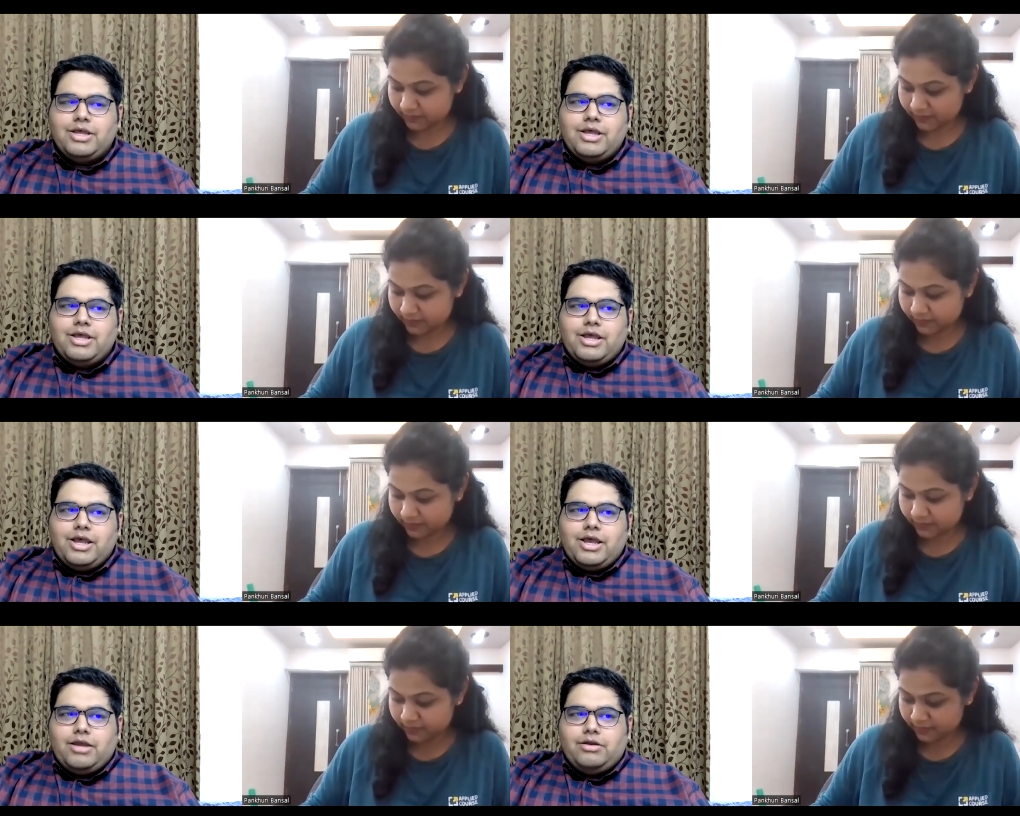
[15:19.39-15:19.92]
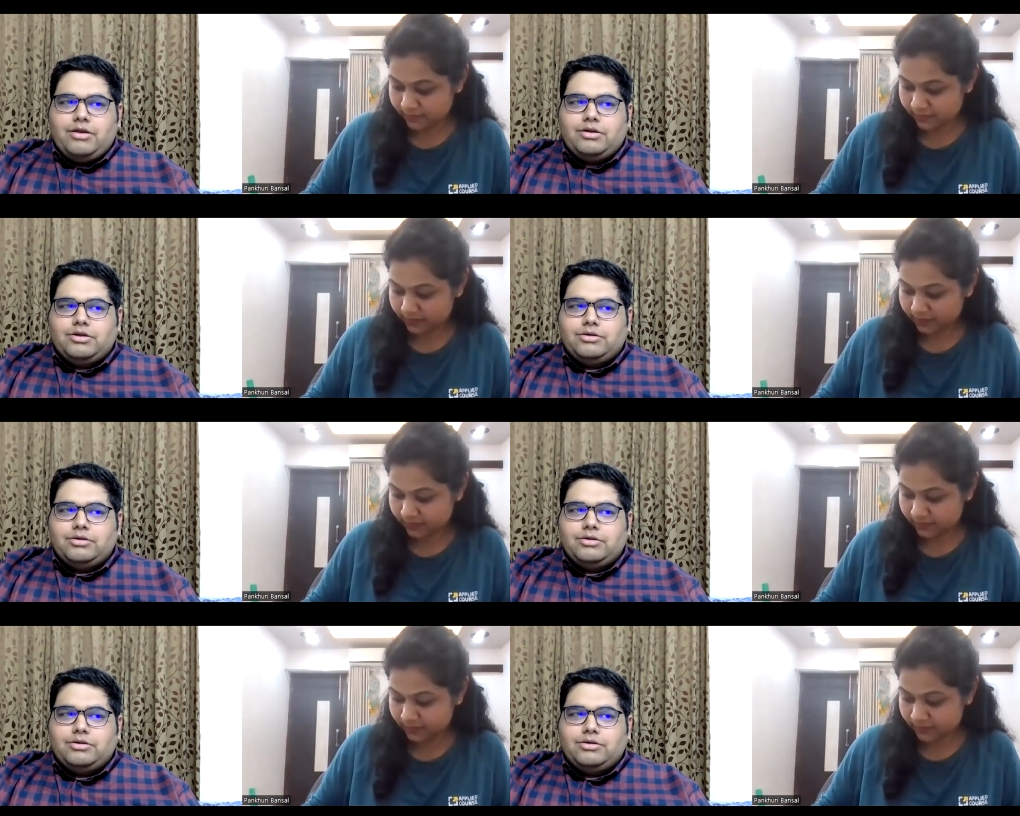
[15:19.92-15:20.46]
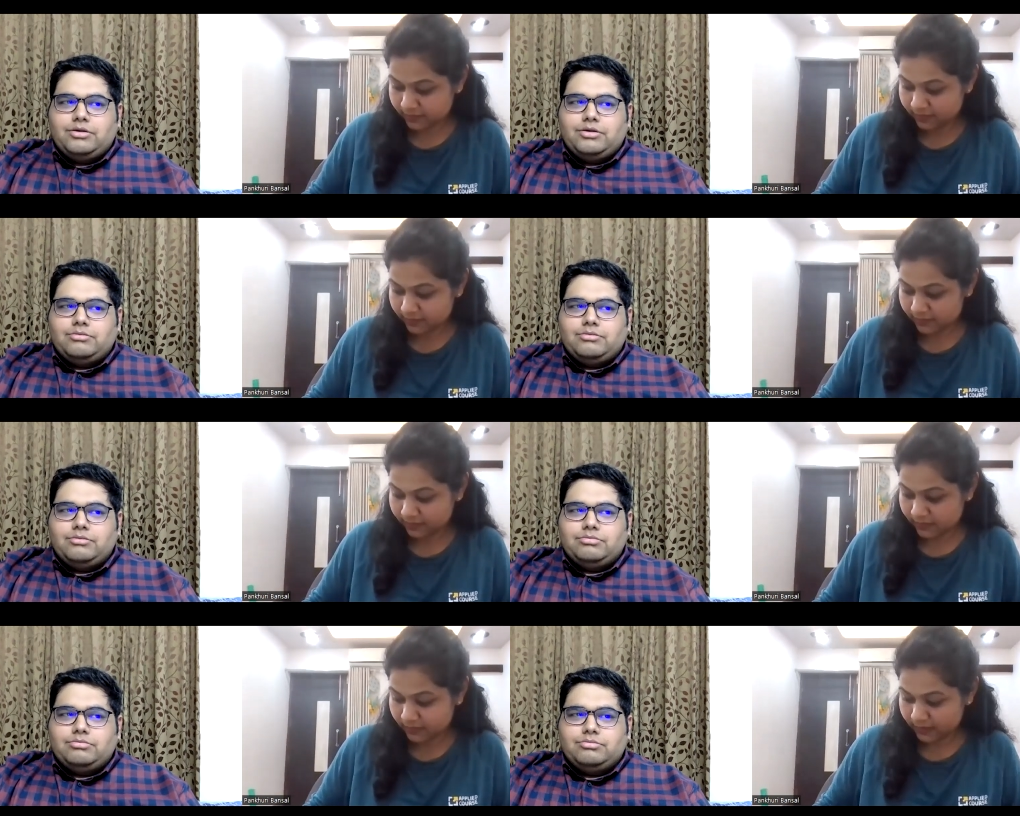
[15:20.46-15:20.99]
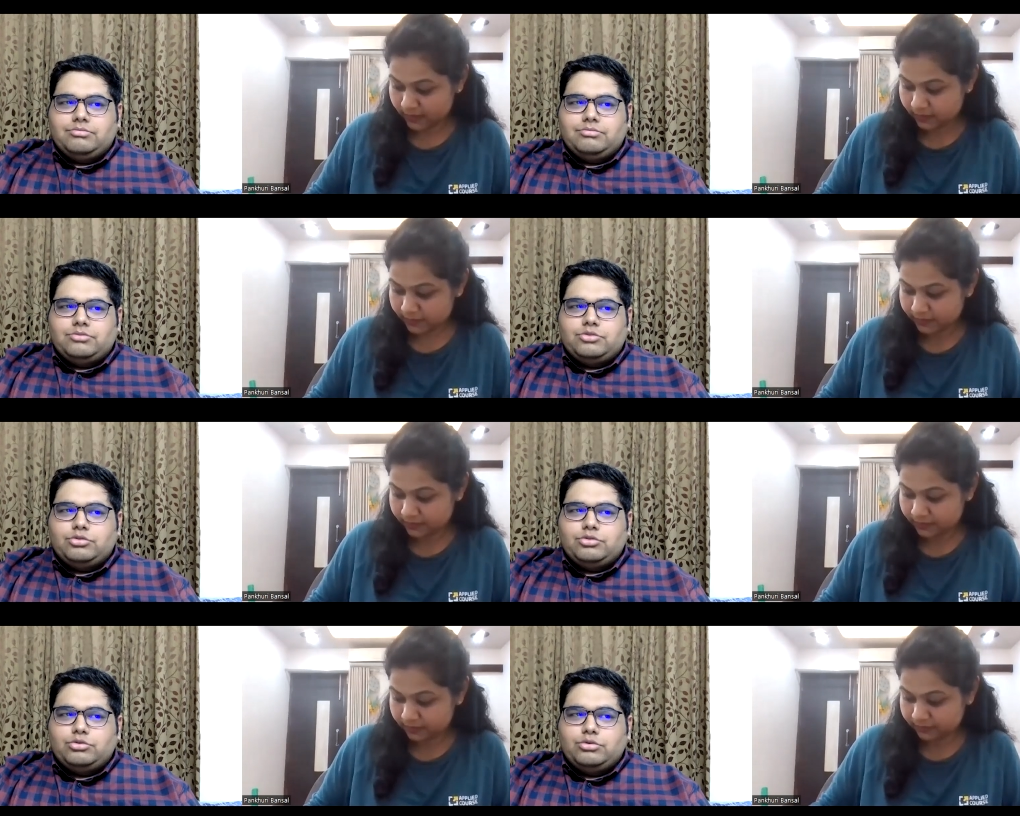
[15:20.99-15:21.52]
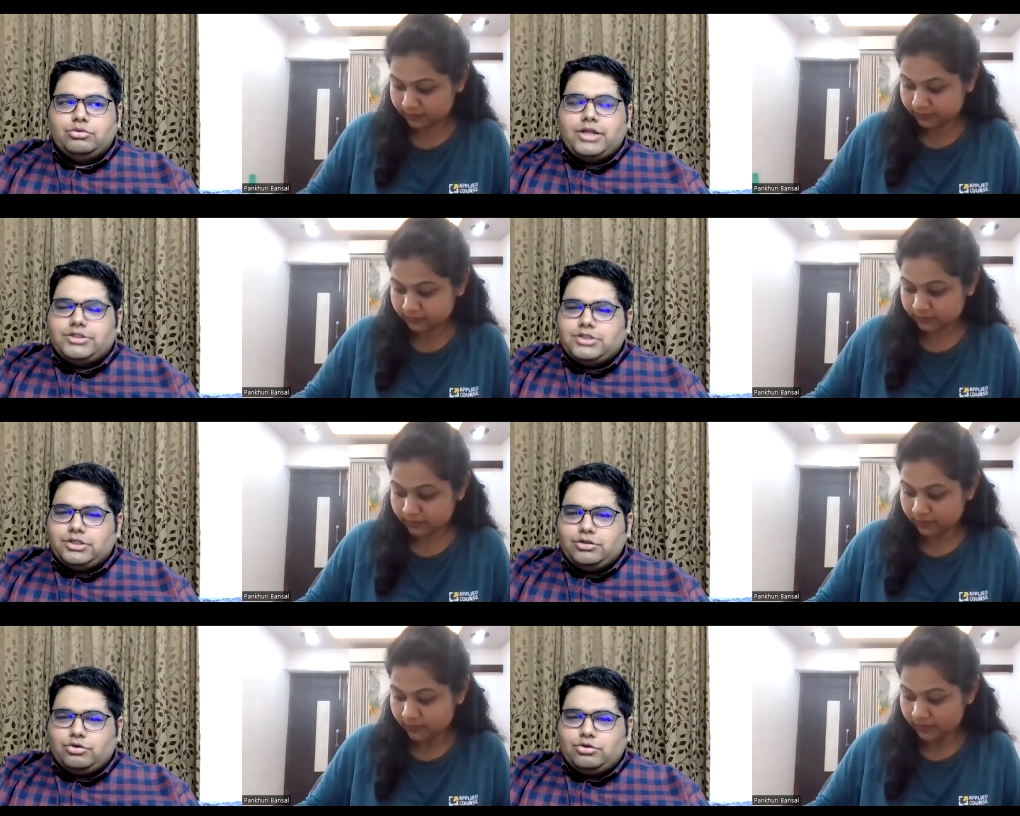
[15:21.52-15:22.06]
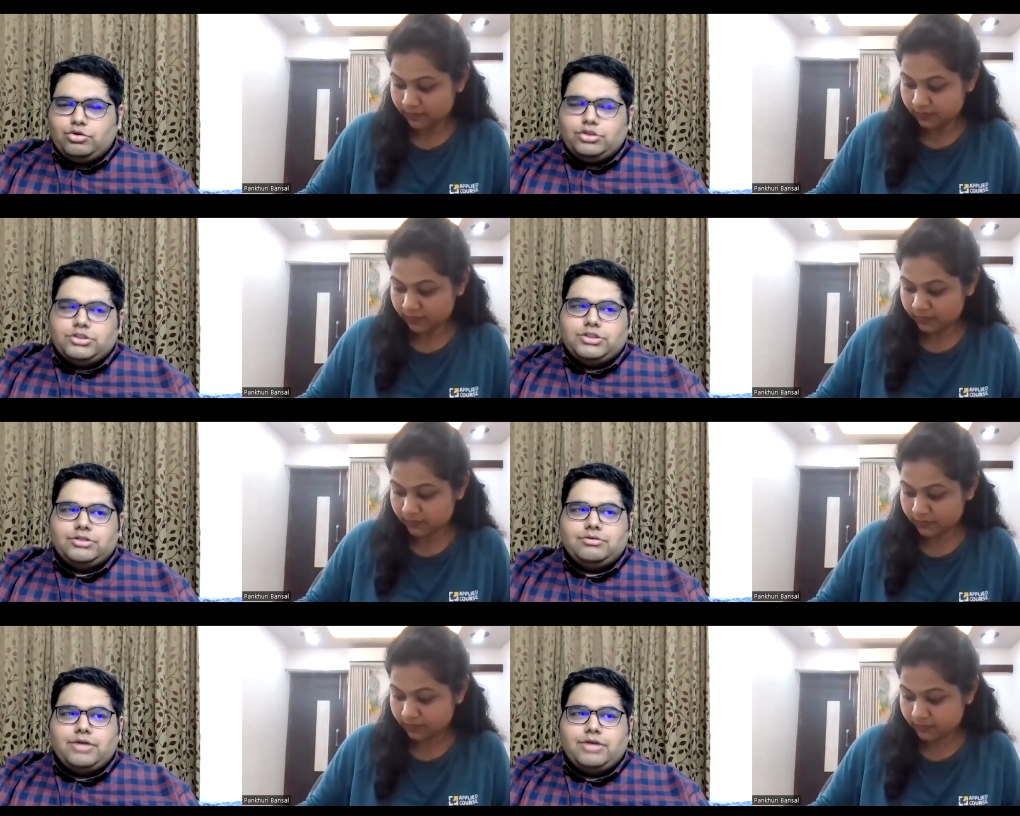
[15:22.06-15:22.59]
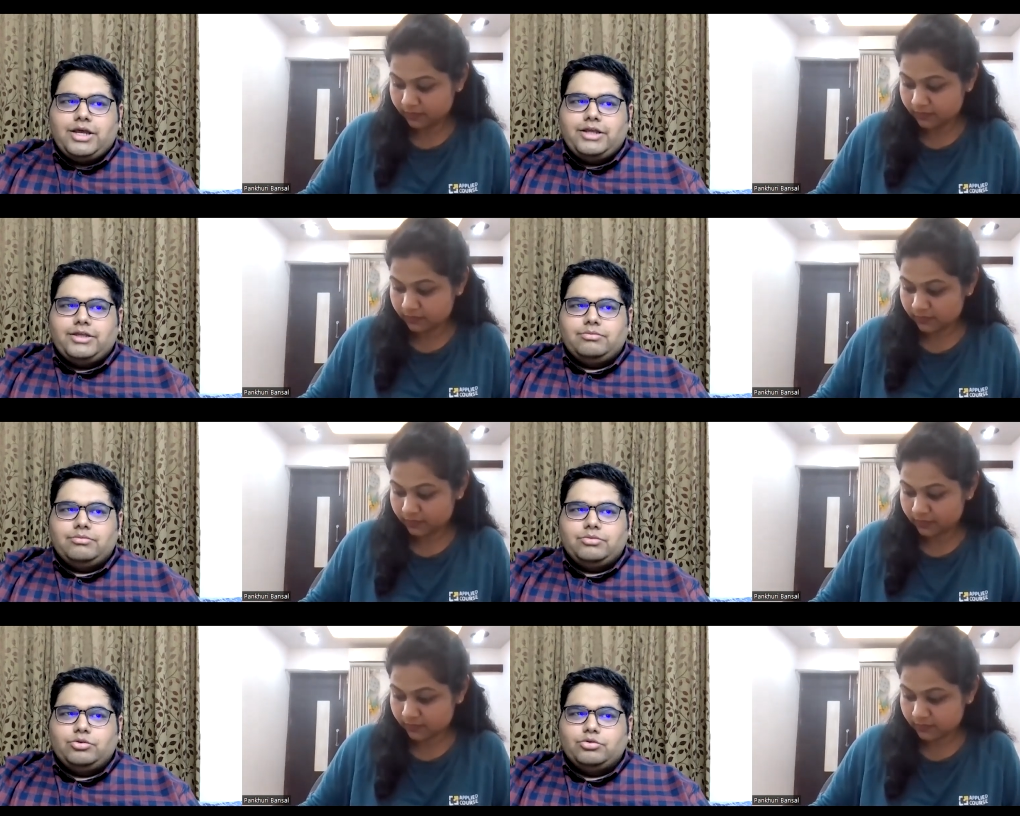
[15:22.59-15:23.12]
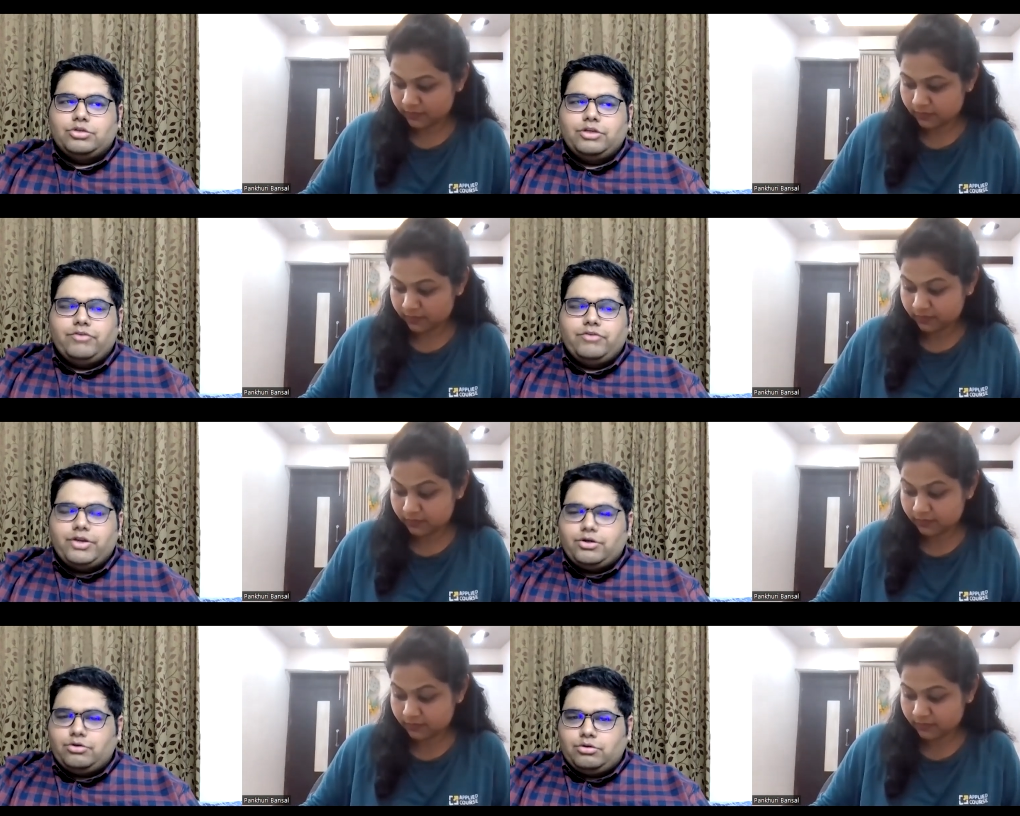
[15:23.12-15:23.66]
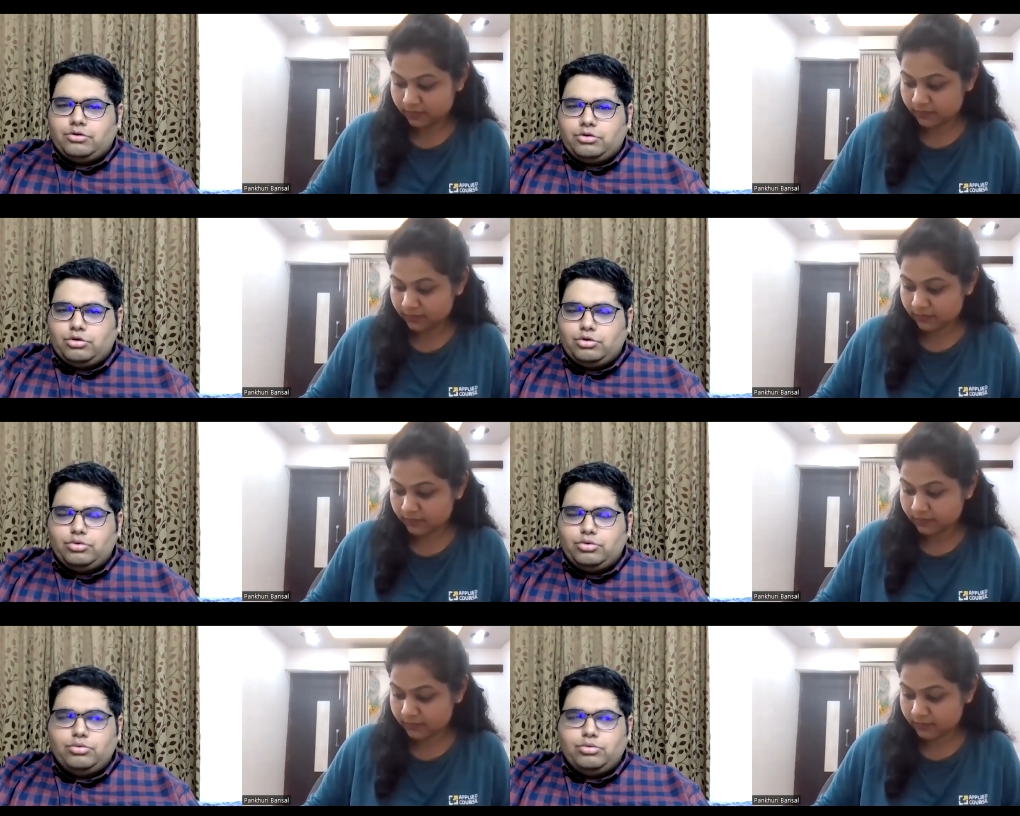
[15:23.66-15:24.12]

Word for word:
Speaker 1: And to answer your question, I usually went through